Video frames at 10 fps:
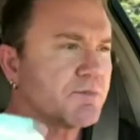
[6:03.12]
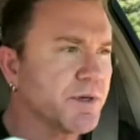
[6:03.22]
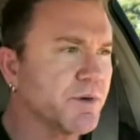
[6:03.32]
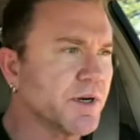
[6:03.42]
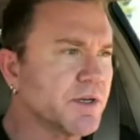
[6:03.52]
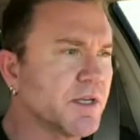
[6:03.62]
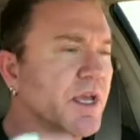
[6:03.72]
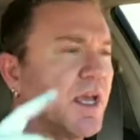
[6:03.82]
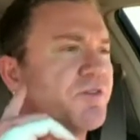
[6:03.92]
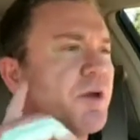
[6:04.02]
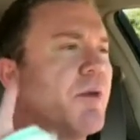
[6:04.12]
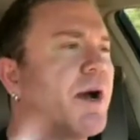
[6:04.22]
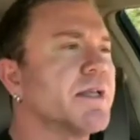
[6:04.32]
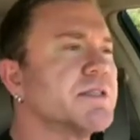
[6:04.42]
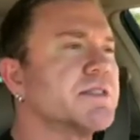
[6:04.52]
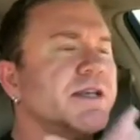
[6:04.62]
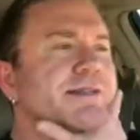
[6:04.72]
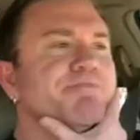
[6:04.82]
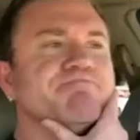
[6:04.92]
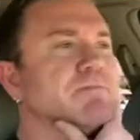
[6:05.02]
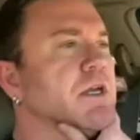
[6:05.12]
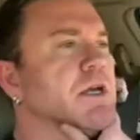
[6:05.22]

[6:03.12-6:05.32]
Spirit. If the mind says,